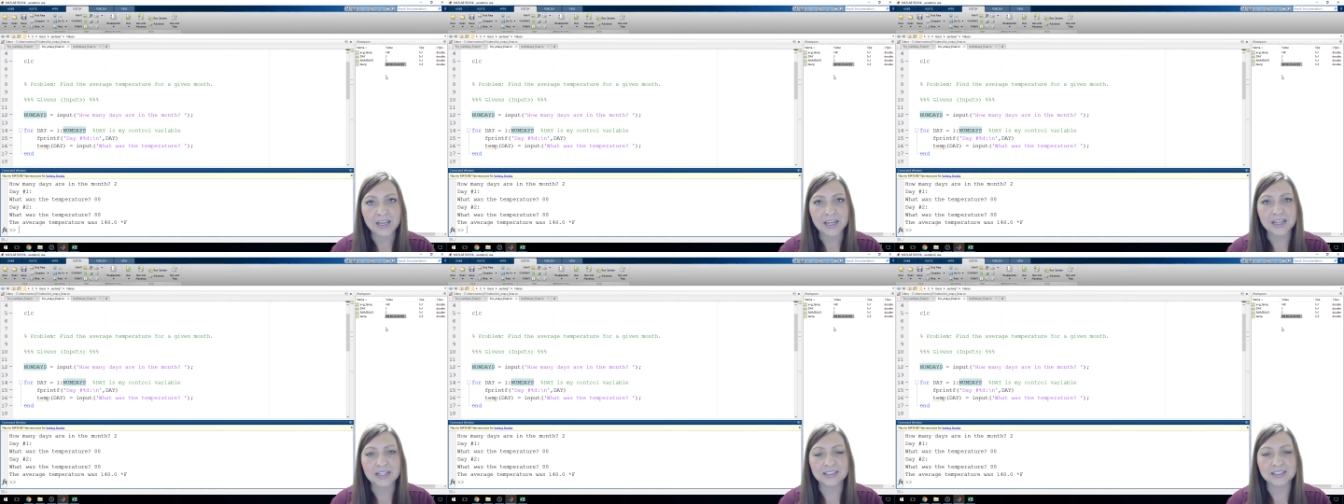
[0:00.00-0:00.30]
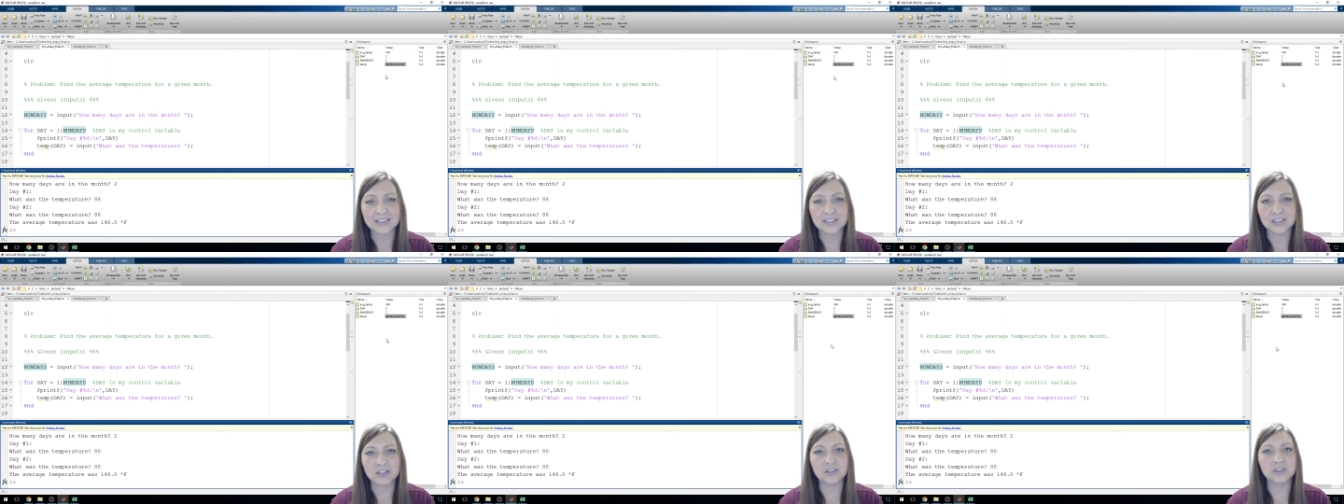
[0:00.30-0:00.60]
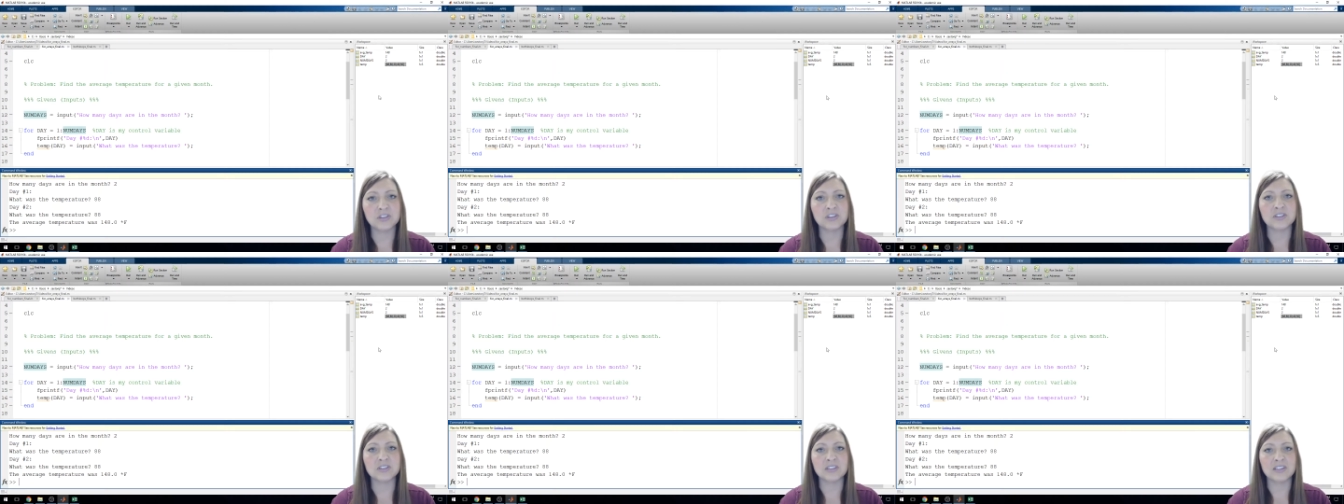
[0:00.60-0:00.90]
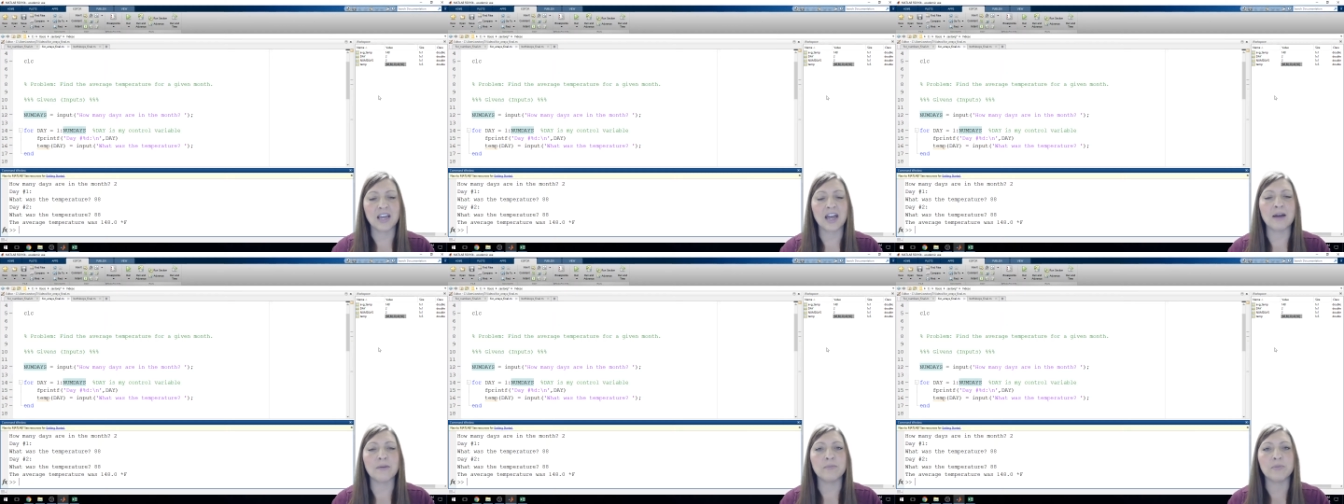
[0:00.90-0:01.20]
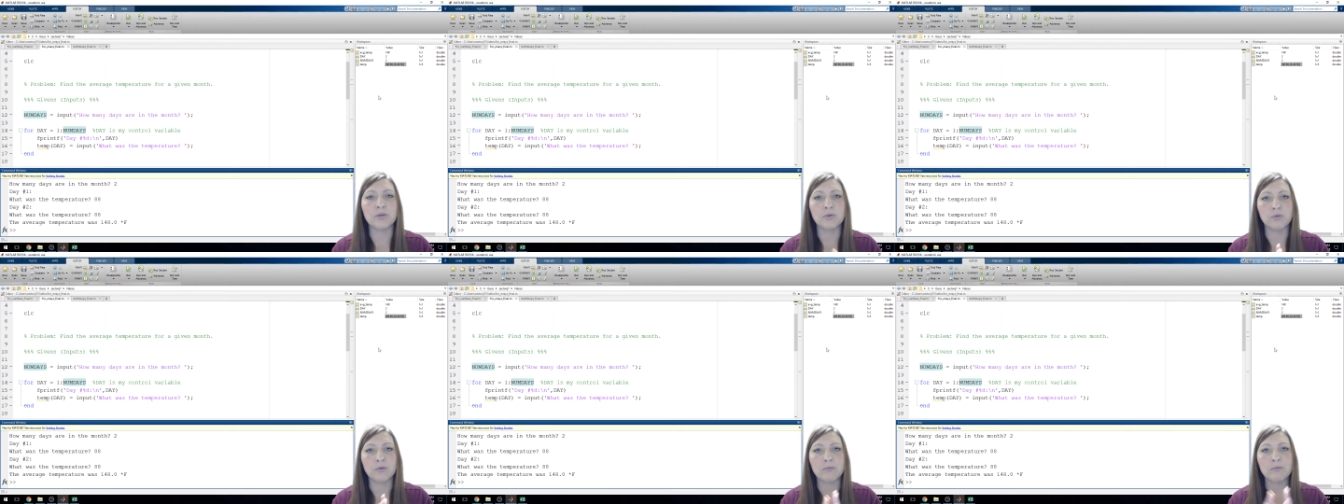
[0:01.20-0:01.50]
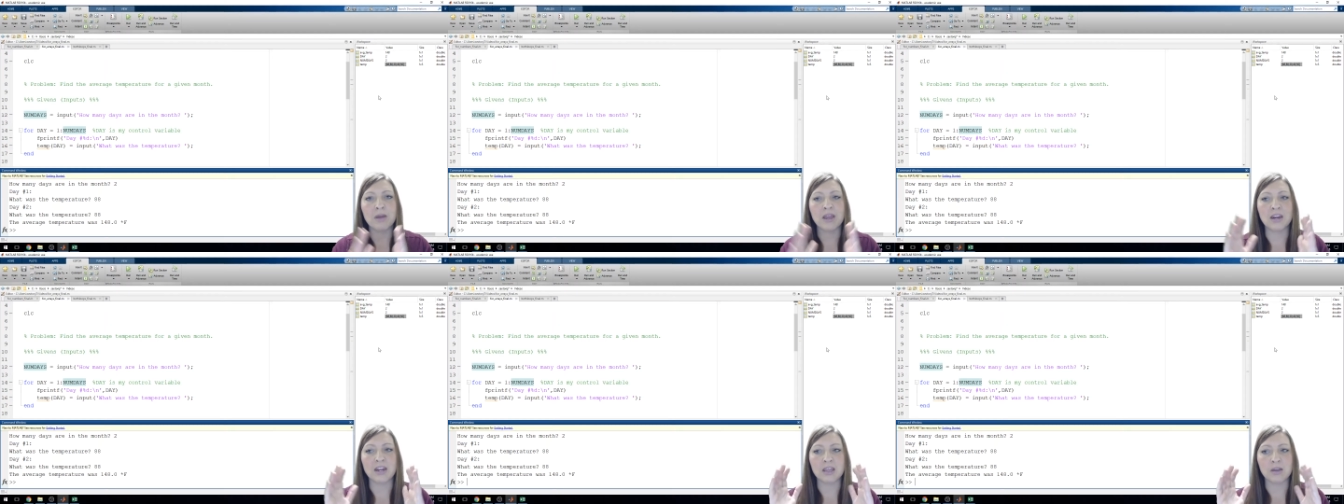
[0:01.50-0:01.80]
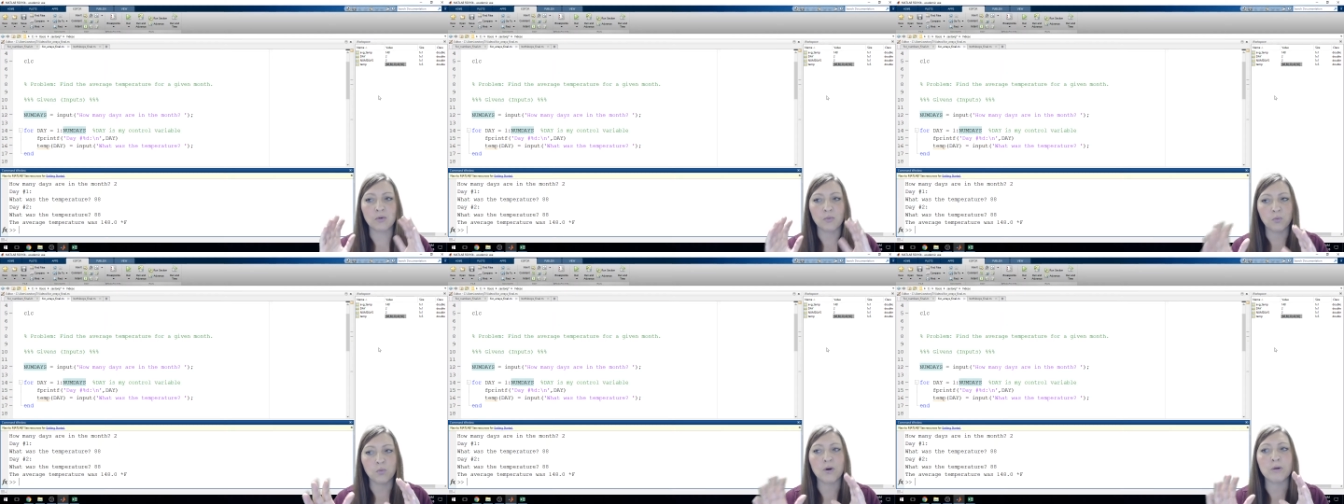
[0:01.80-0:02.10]
it still just kept the remaining
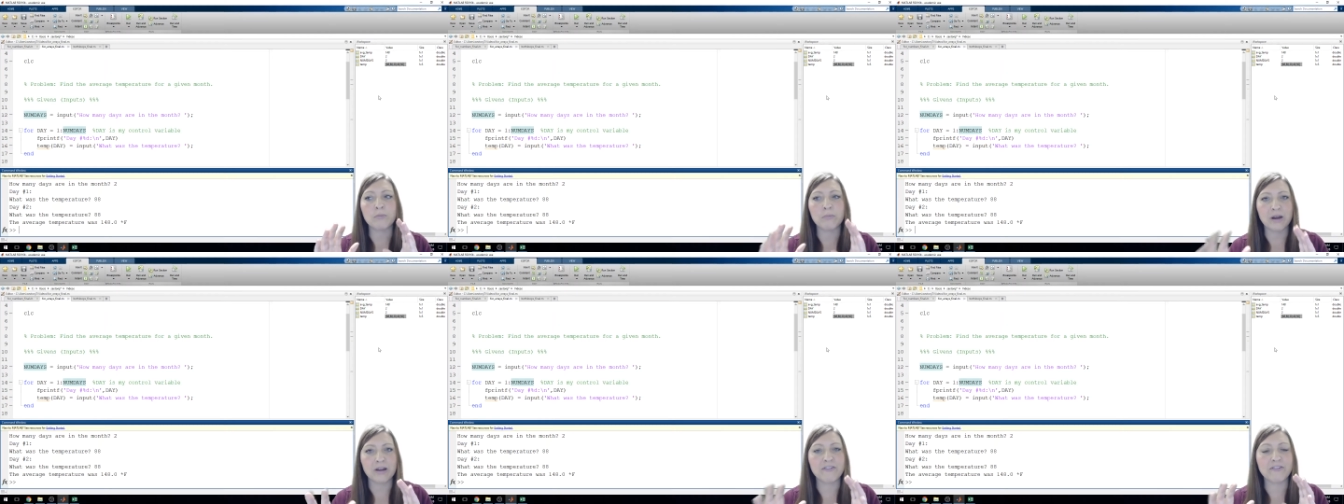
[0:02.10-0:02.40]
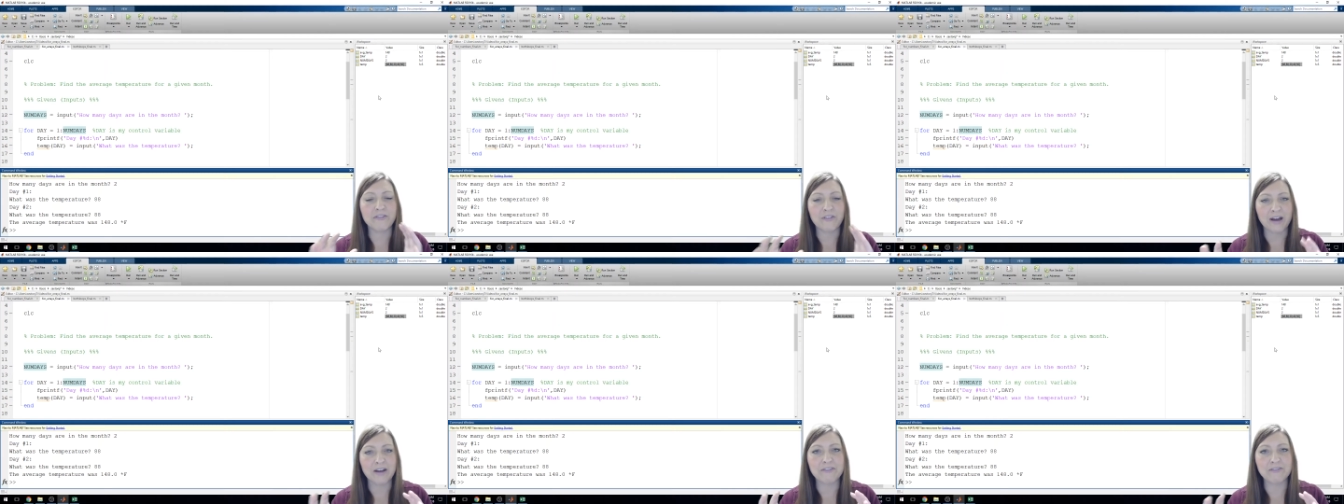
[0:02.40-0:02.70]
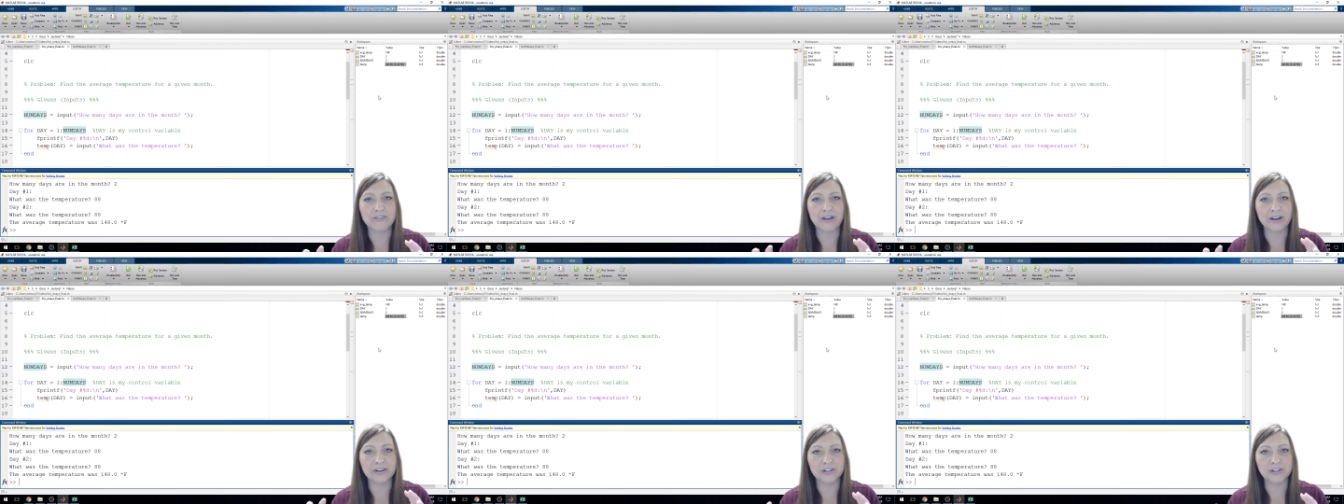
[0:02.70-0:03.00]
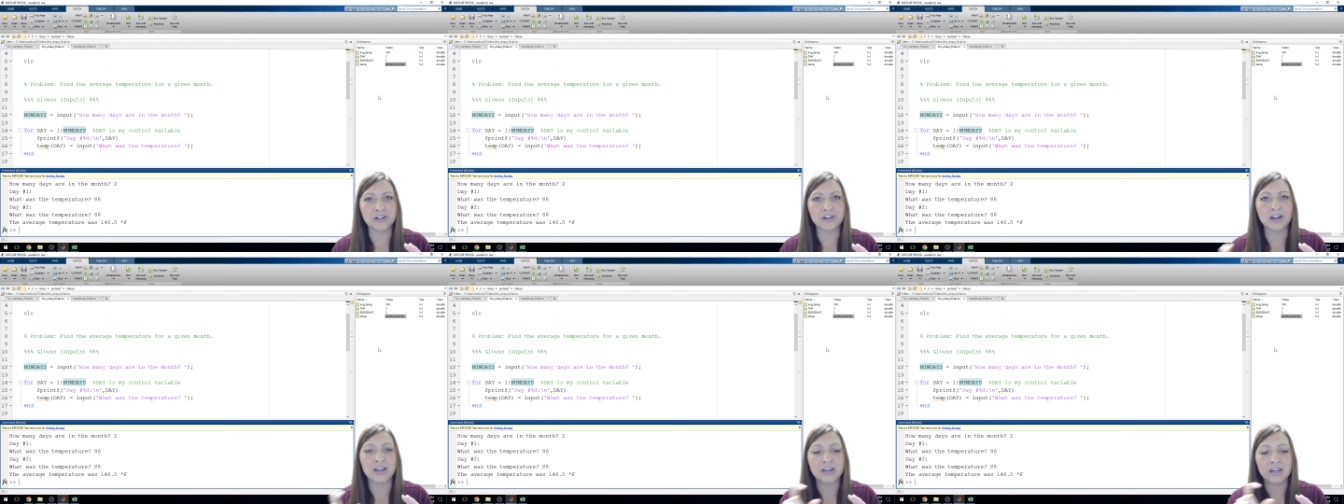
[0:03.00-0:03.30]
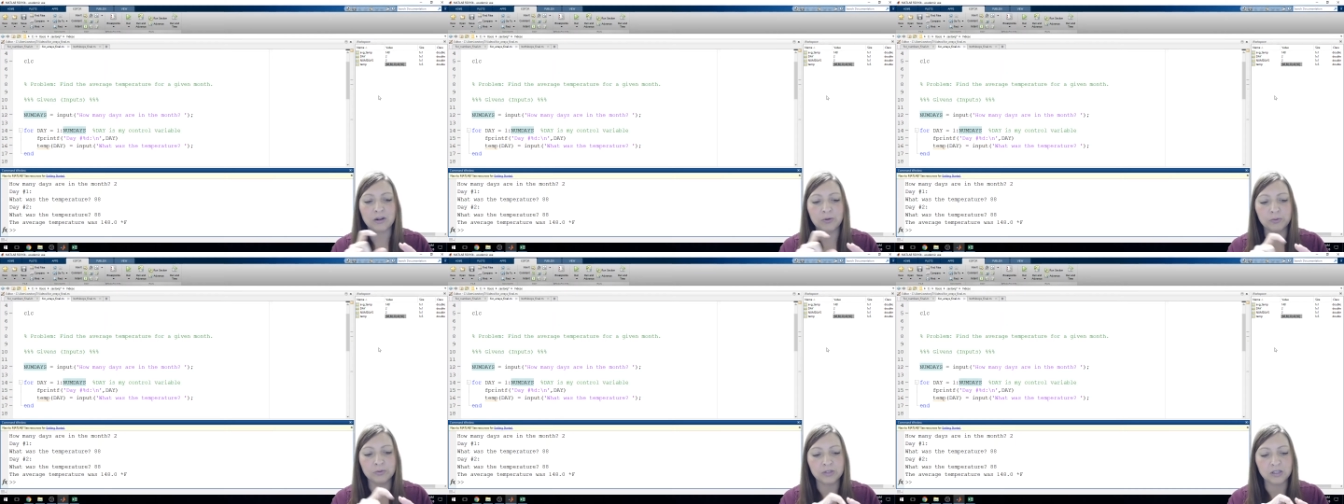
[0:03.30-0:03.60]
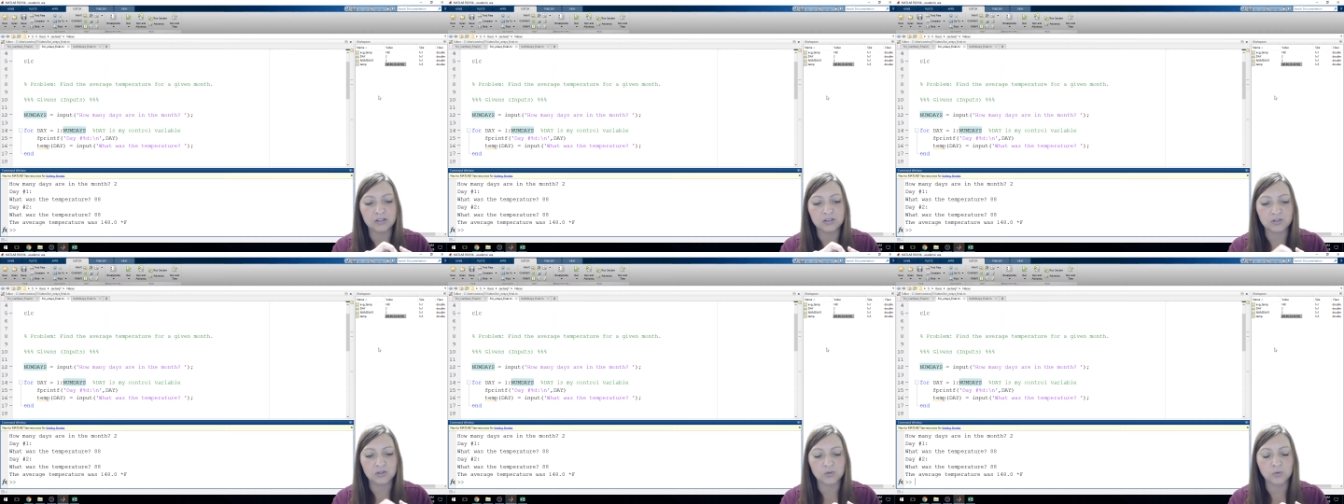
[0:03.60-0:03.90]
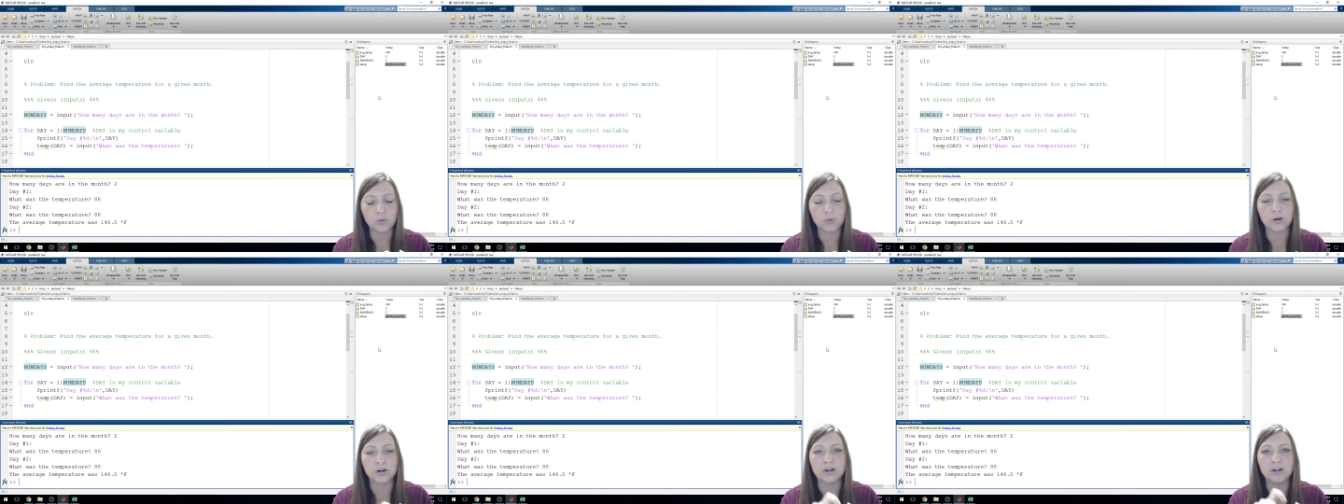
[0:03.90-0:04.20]
1 by 5 vector and it only
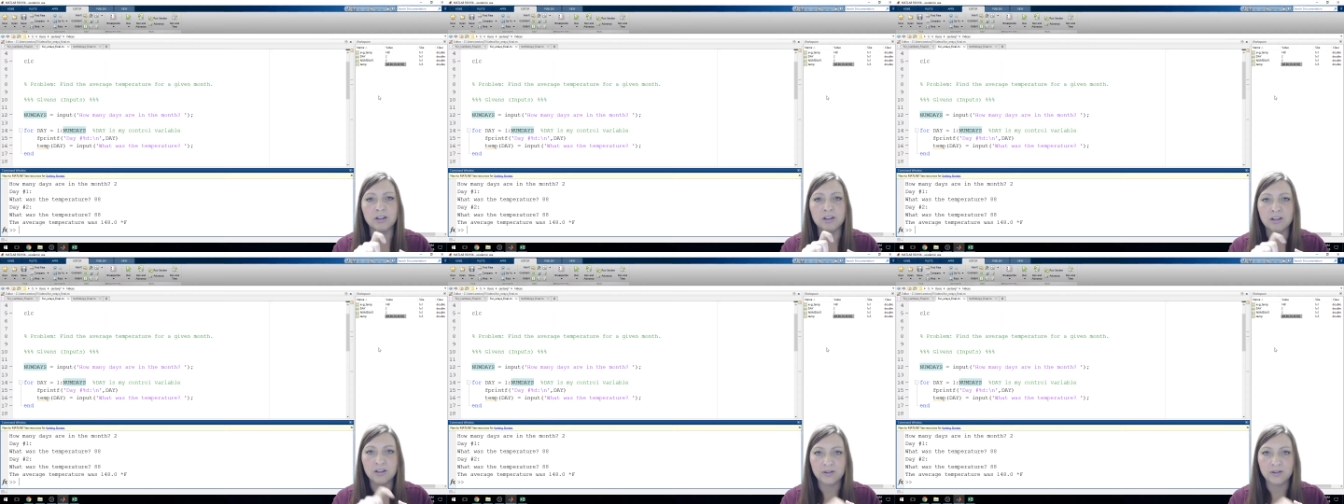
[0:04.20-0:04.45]
stored